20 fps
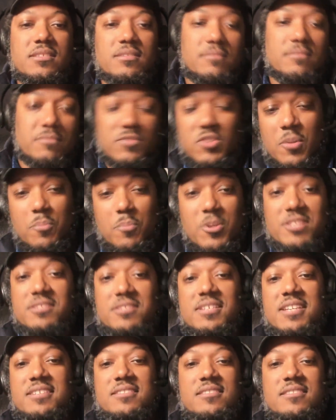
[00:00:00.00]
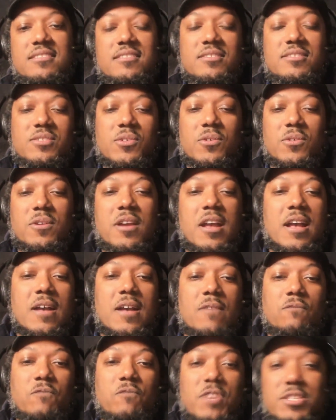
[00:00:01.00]
your presentations, your
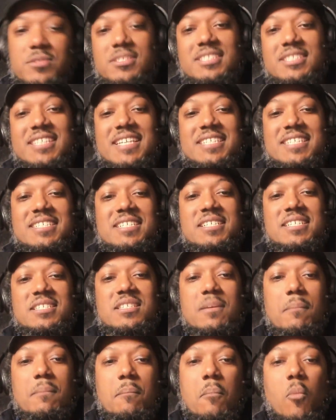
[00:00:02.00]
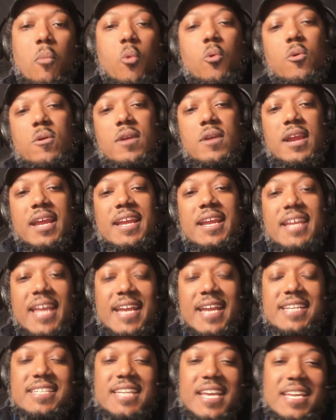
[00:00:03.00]
visualizations more
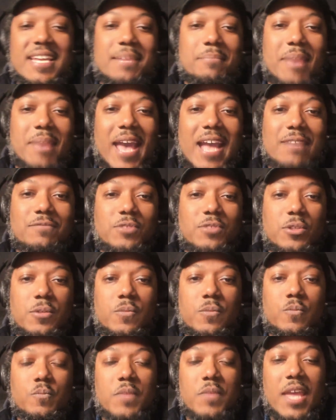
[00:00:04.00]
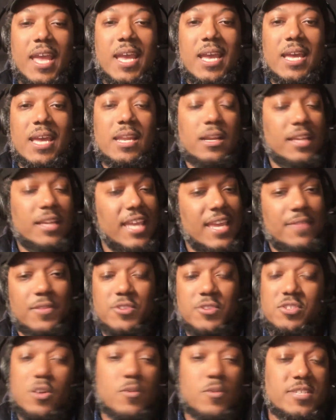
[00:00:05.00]
engaging and impactful. And again,
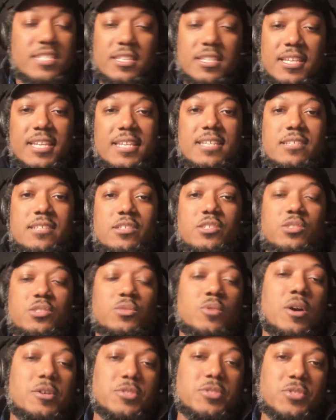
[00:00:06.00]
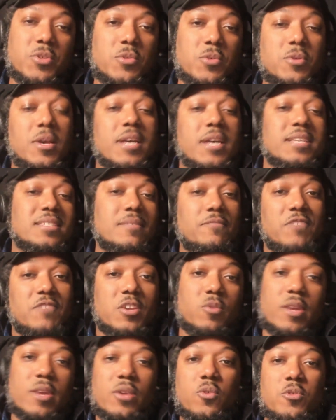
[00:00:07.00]
there's always a lead into also some
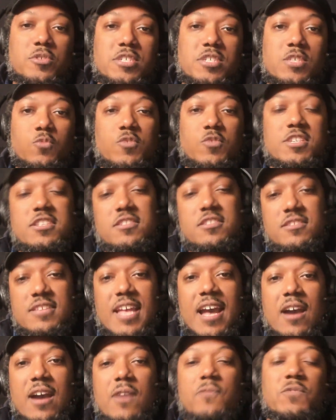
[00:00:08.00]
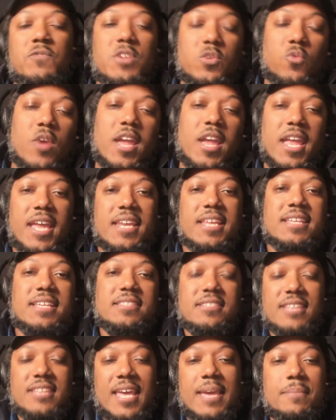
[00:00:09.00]
V-Ray courses, which is now V-Ray and
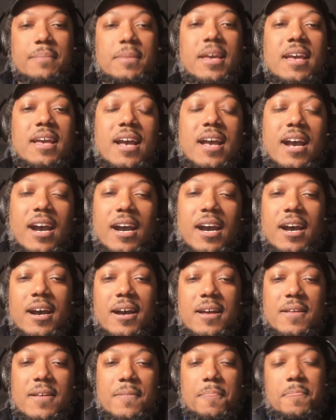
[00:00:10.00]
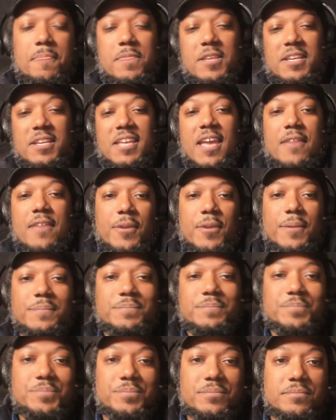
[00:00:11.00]
Inkscape together.
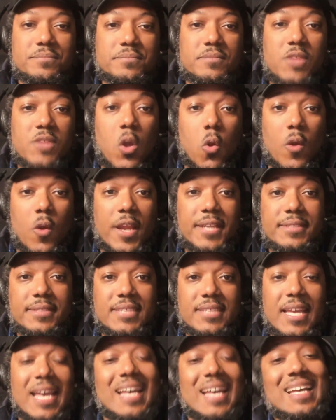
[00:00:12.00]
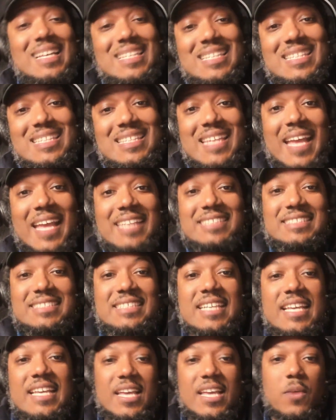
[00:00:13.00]
All right. Next,
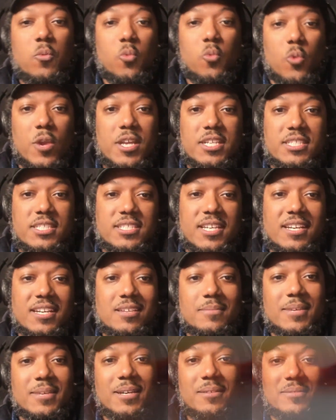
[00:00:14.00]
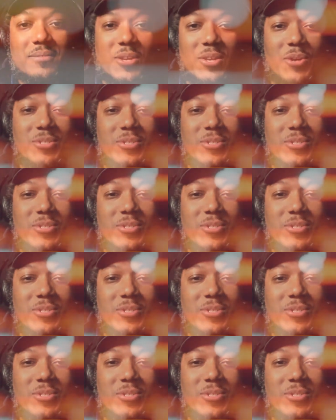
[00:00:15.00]
we're going to talk about those